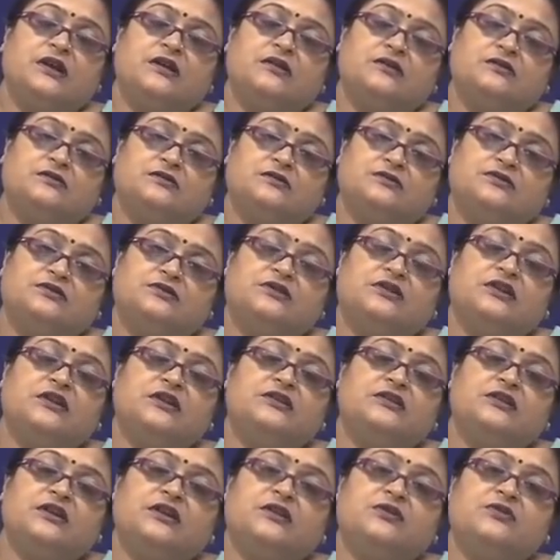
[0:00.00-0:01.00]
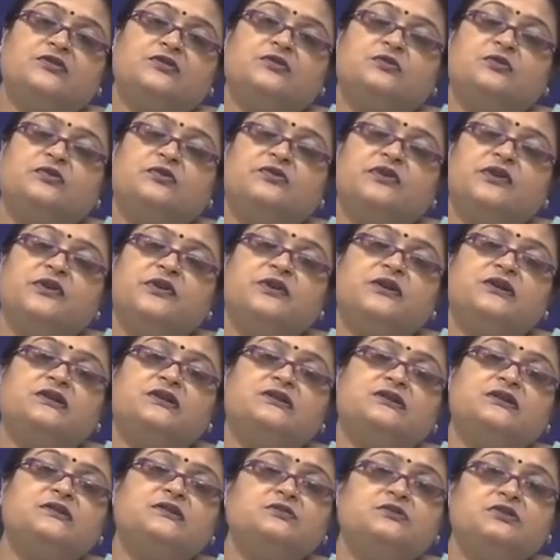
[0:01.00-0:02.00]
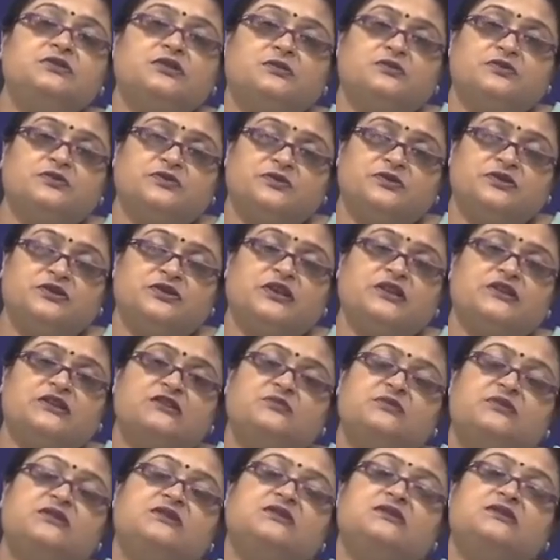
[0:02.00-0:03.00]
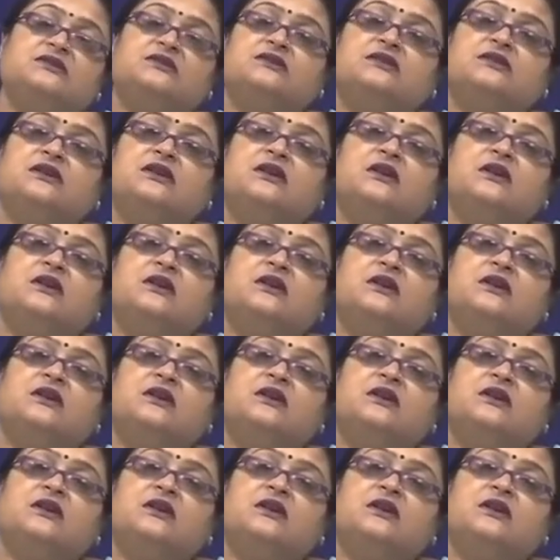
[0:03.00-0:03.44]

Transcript: there could be various symptoms which expresses